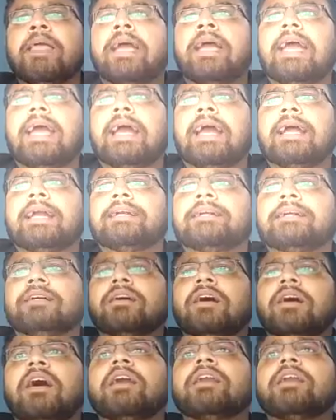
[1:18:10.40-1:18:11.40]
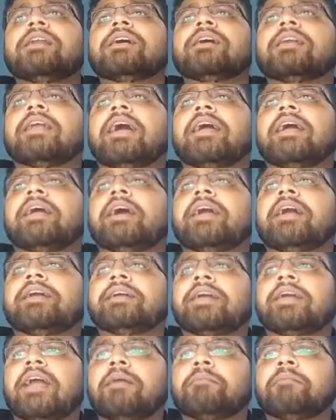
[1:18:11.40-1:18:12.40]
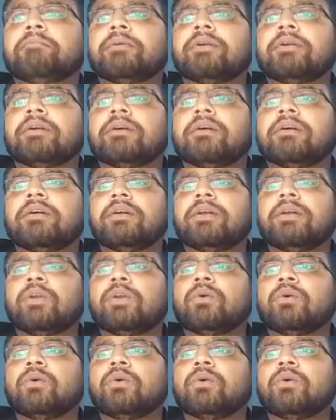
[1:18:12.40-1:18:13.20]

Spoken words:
And earlier I had kept, earlier